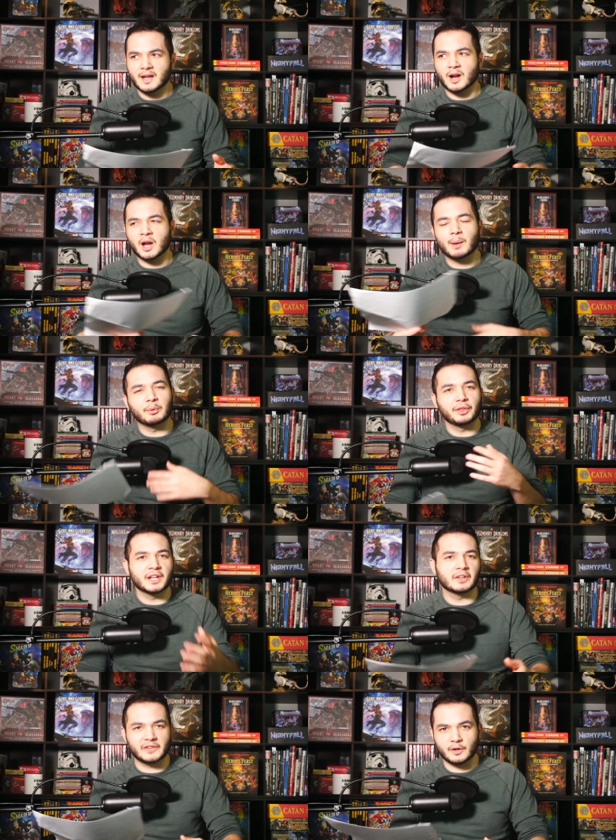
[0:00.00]
a couple
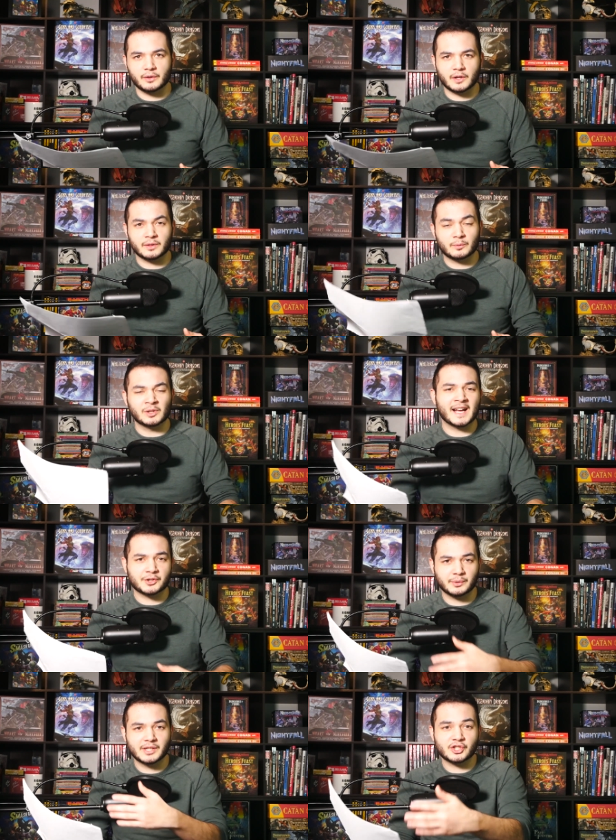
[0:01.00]
things here or there that will
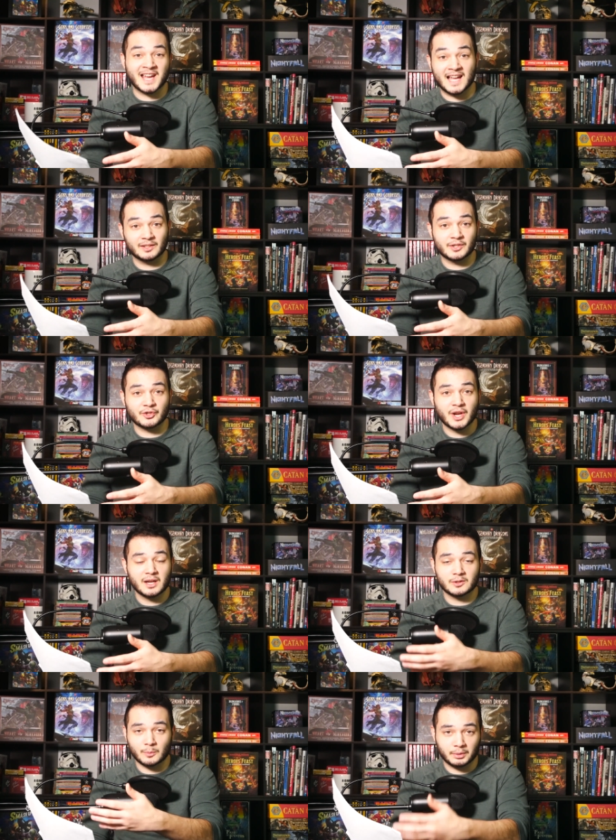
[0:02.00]
actually challenge
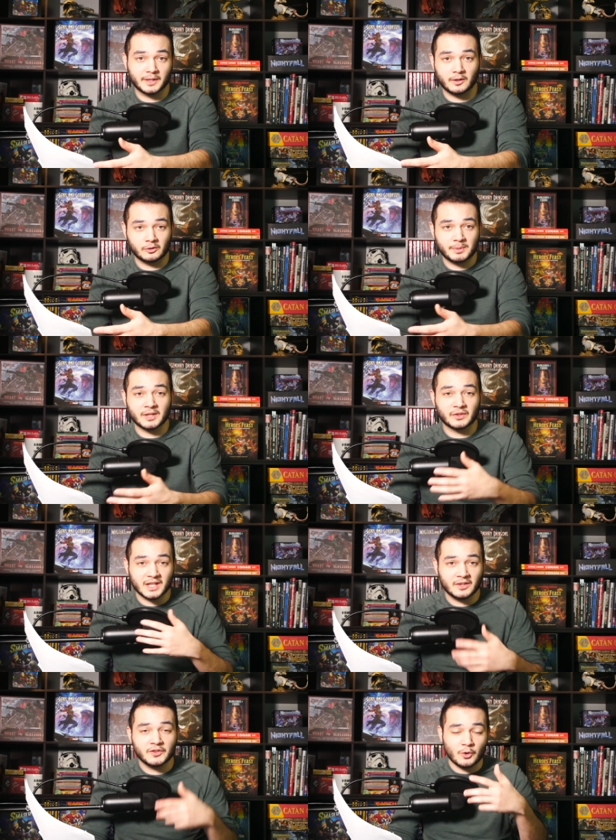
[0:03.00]
your players, because
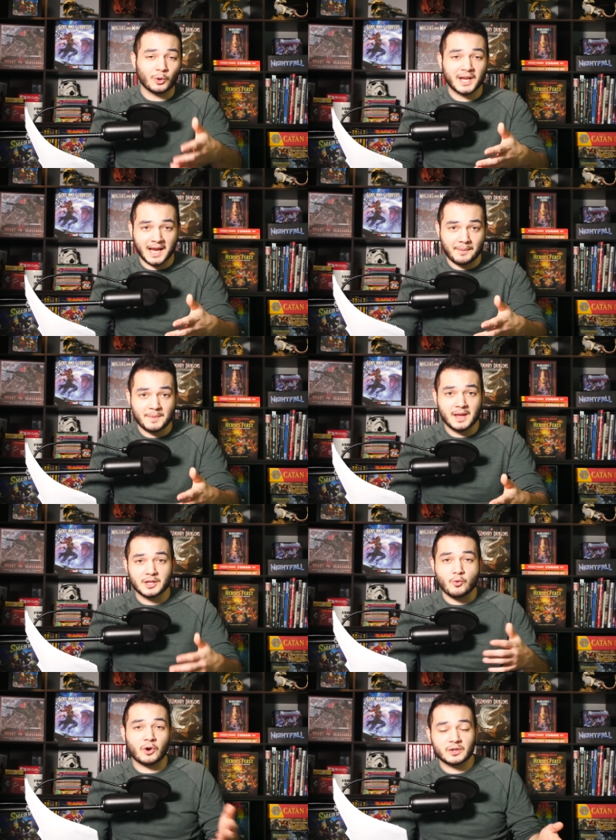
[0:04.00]
it is your game,
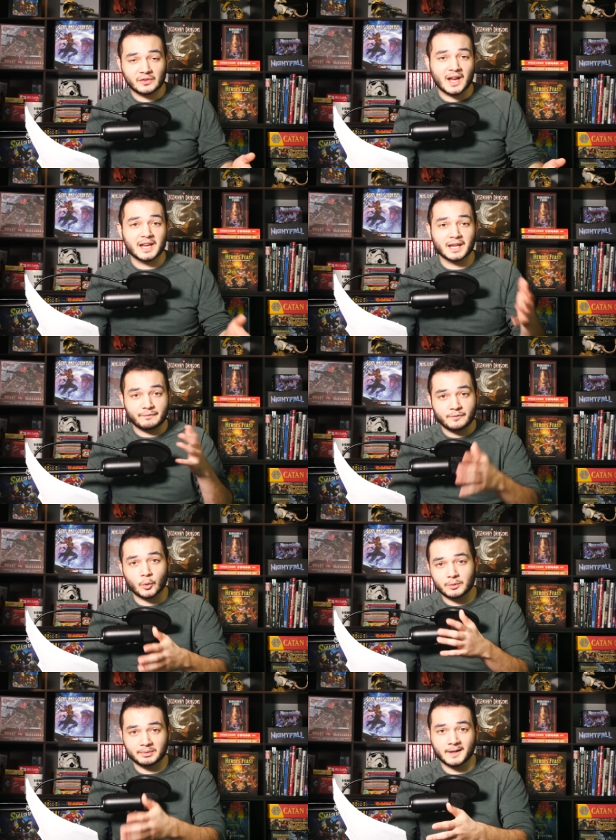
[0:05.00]
you are designing it
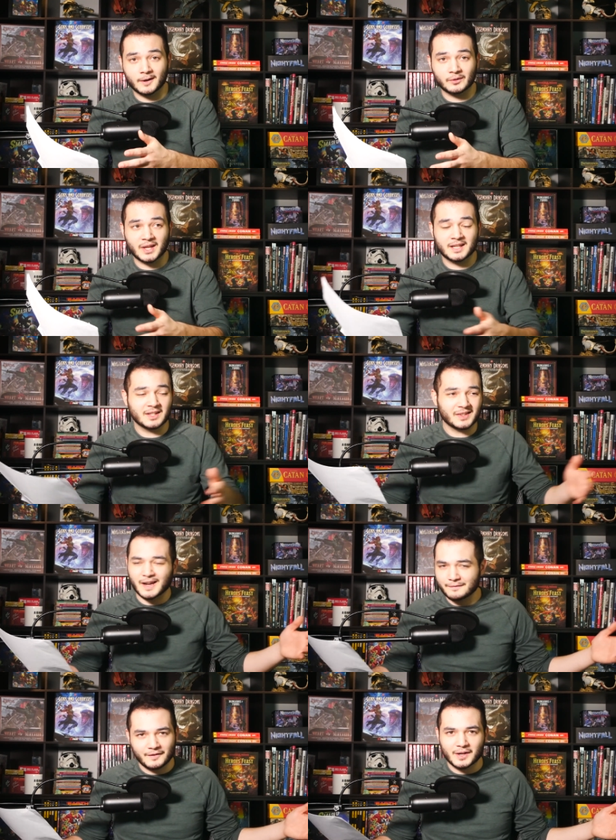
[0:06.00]
for the players, and it's
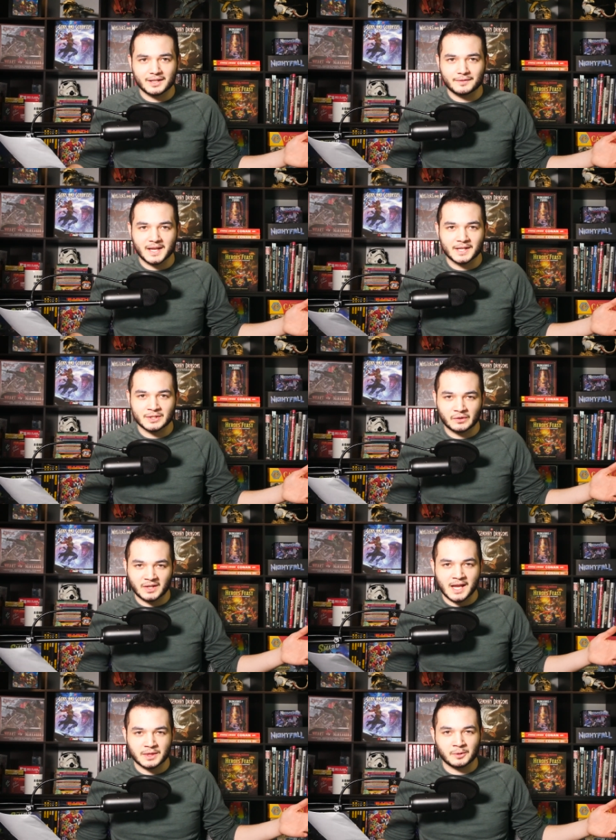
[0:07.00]
not fun if they can just
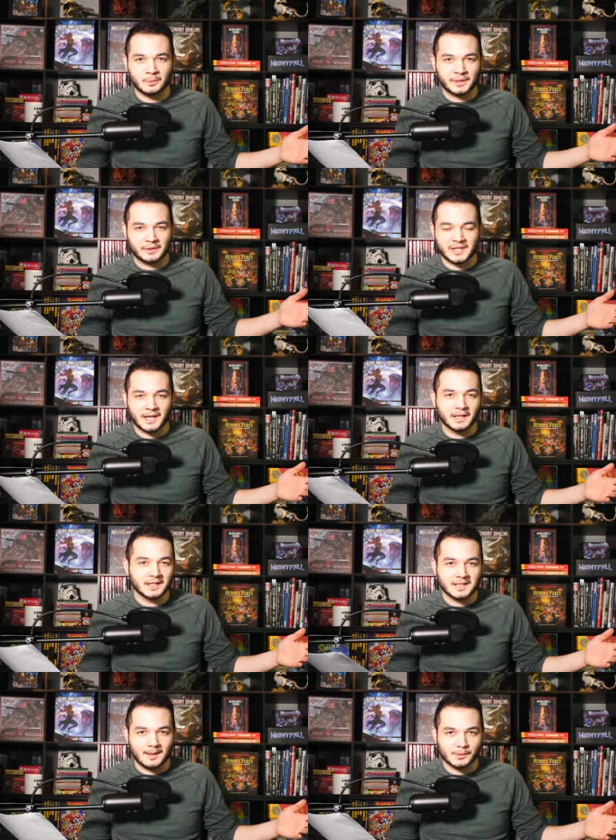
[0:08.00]
skate through without taking
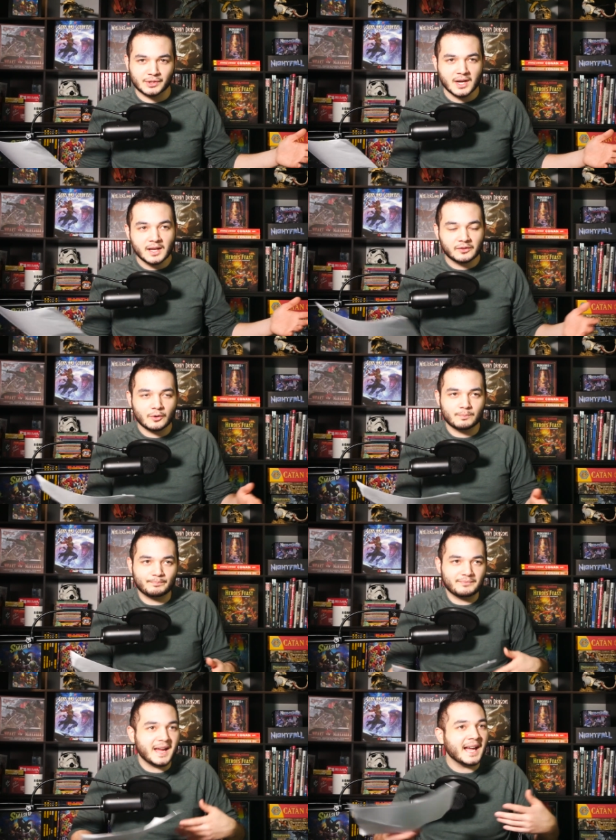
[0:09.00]
any damage,
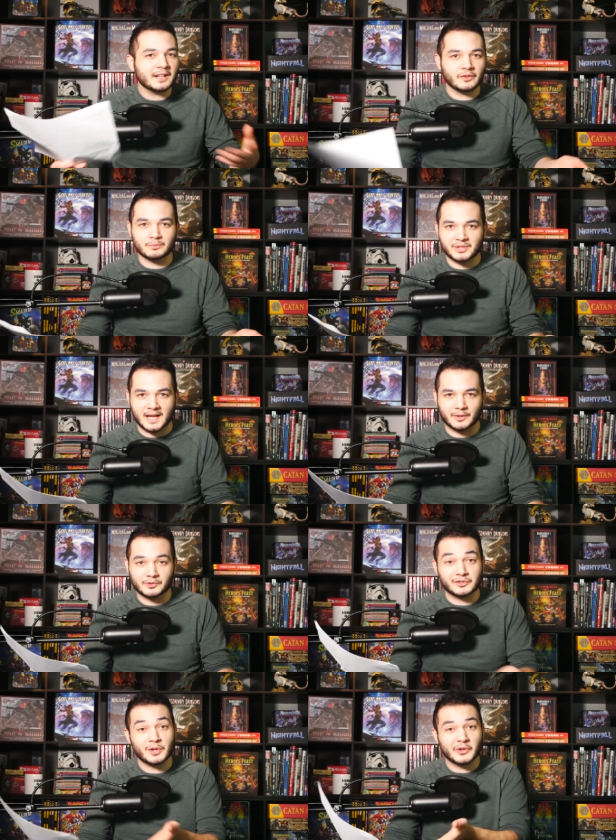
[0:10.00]
so add in some
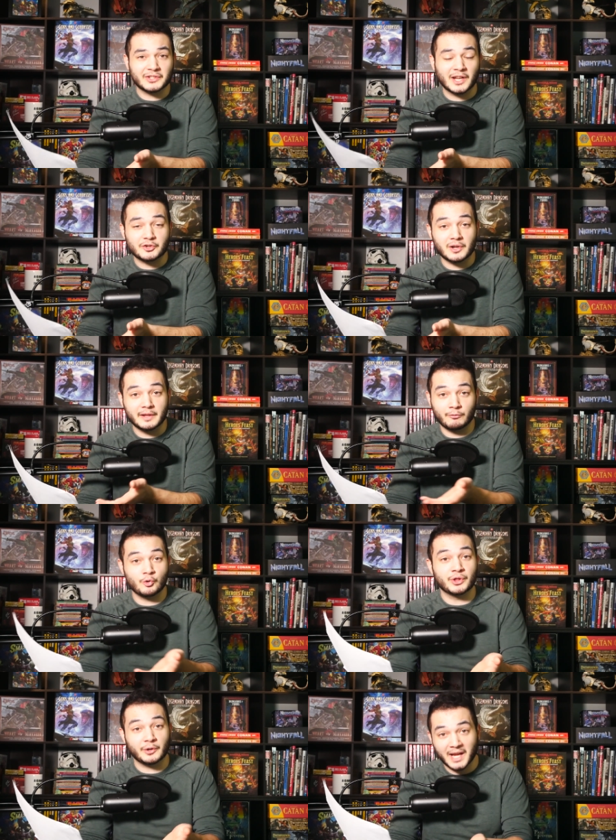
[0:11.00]
challenges. Don't intentionally
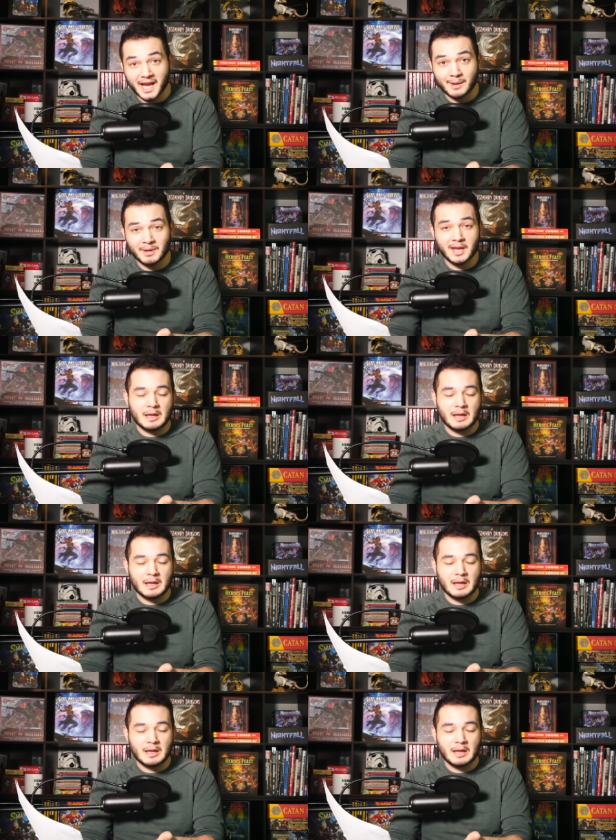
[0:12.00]
ruin their game,